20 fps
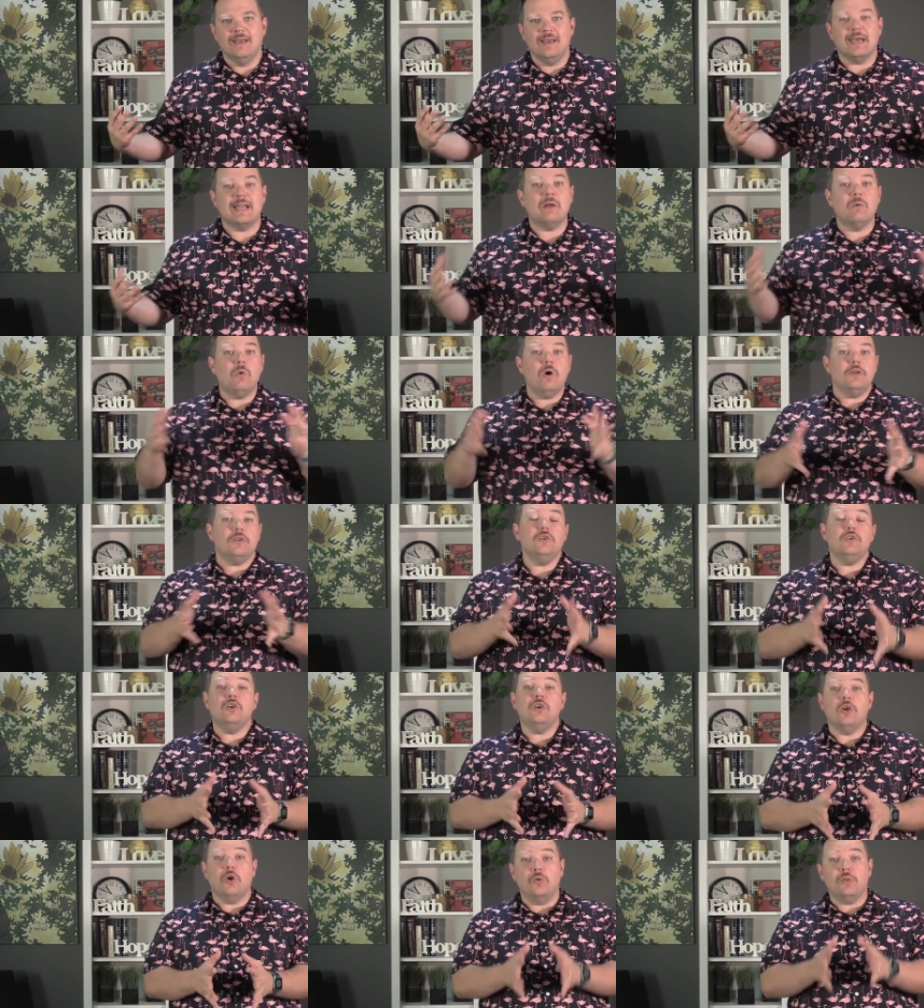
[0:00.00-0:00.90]
And I want you
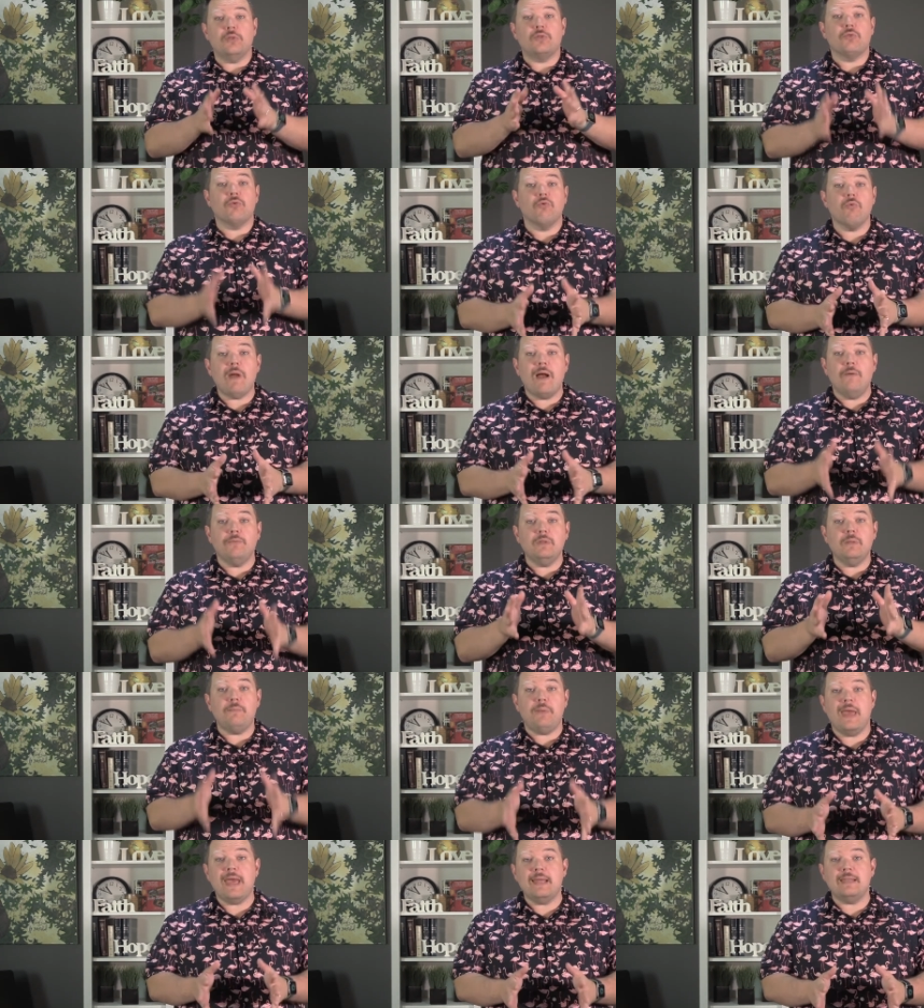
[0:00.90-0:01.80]
to know that throughout the
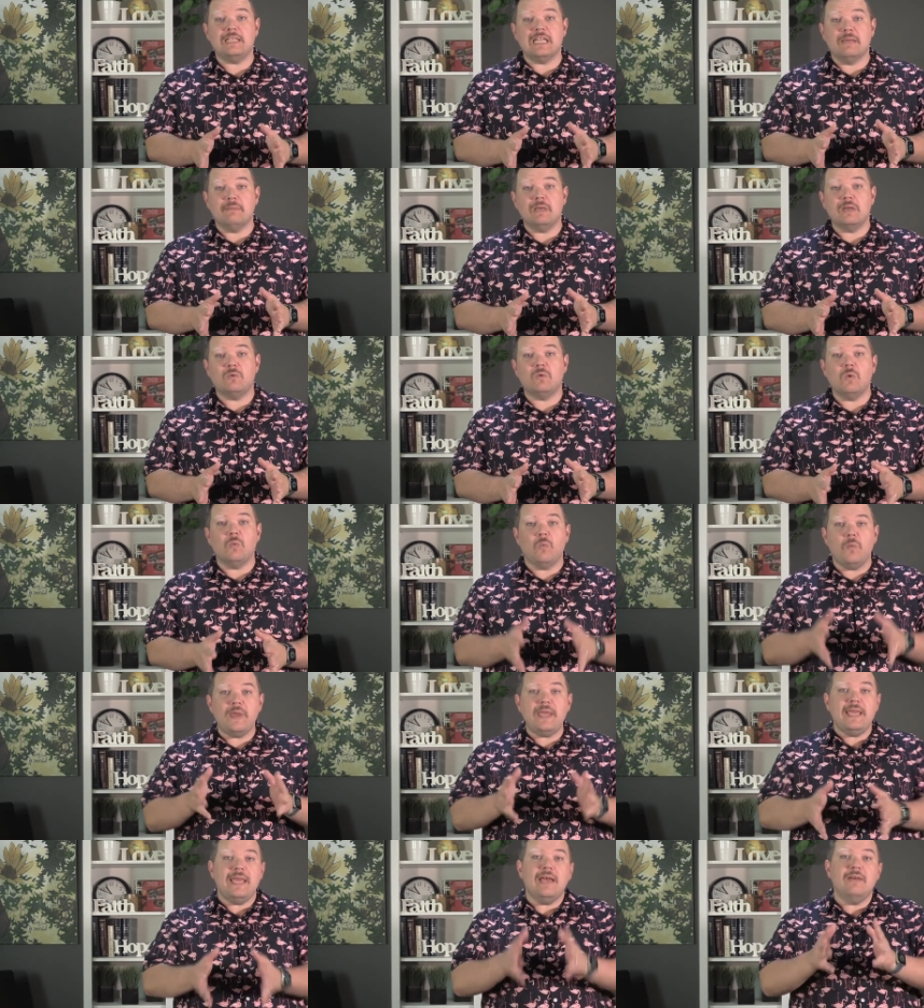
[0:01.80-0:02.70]
pandemic, when
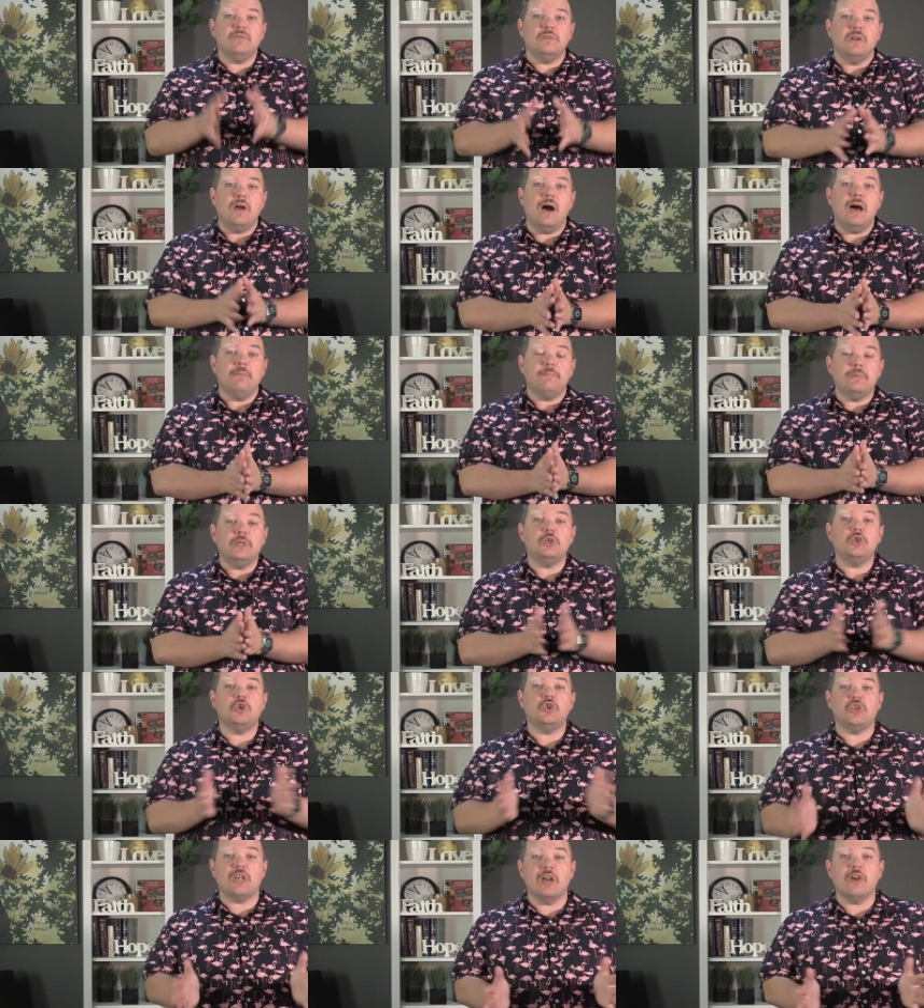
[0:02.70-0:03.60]
we have not been
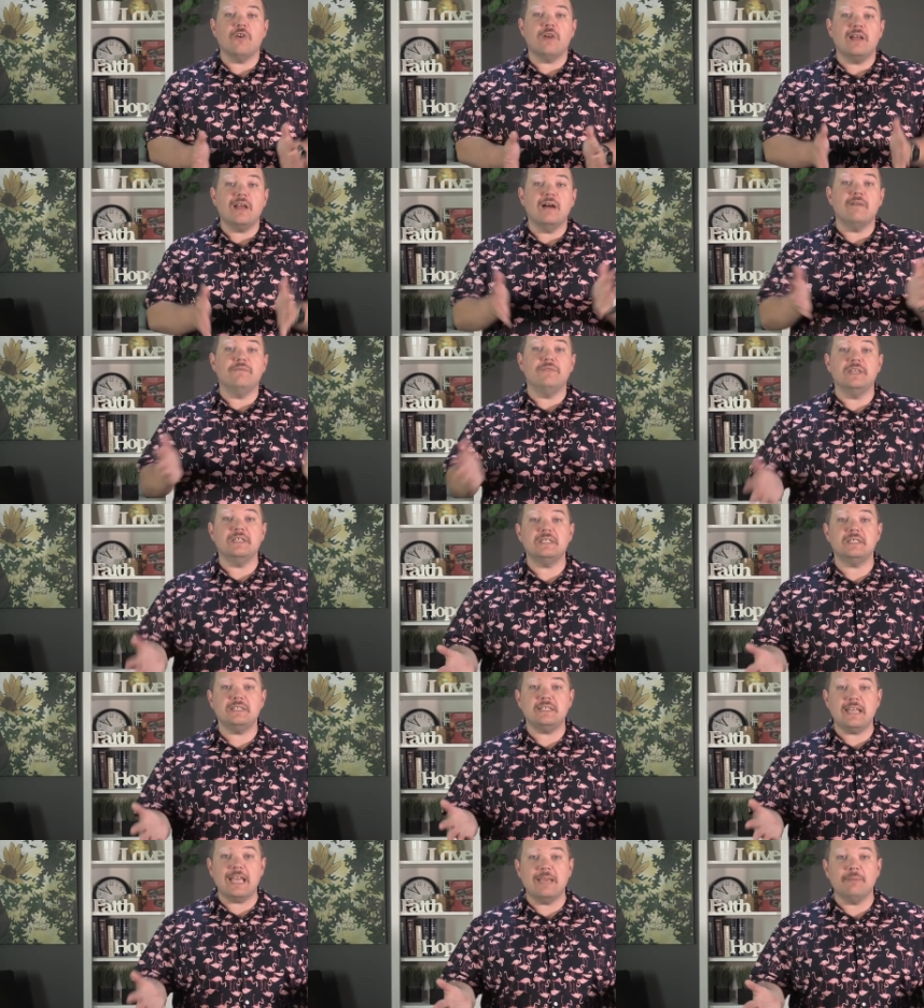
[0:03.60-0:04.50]
sharing of this
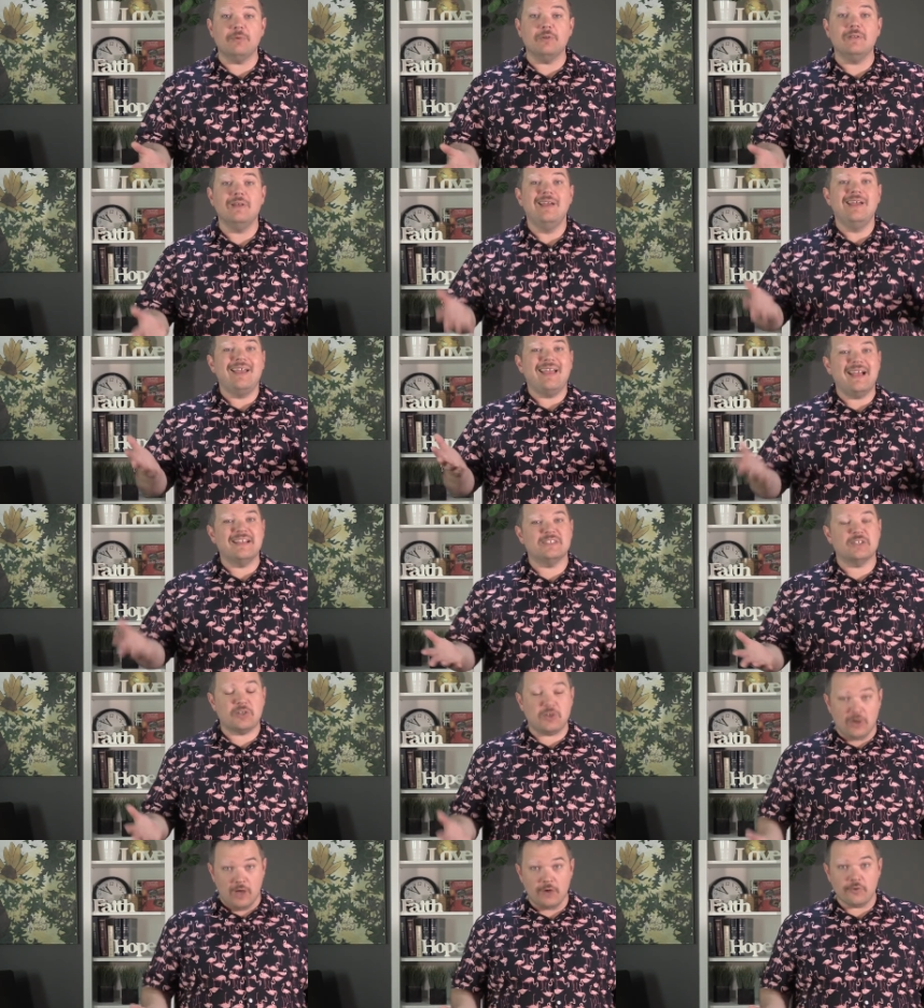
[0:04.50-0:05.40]
table as a
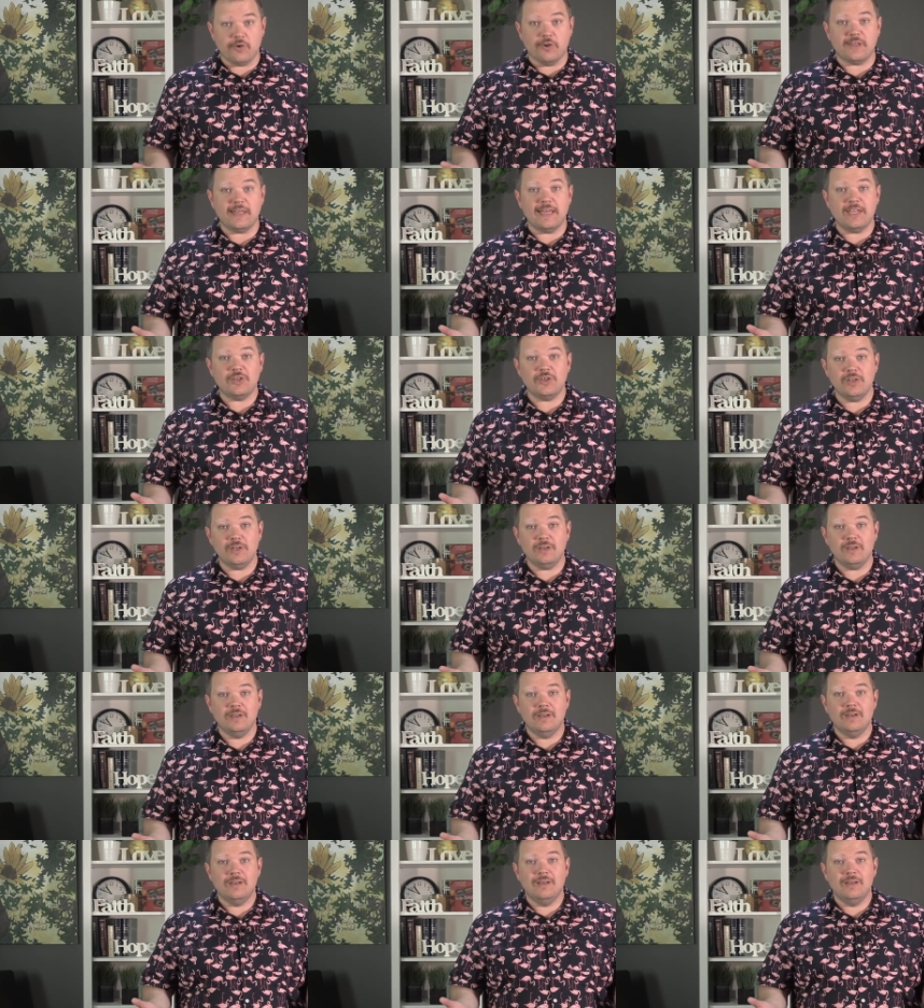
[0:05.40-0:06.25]
congregation,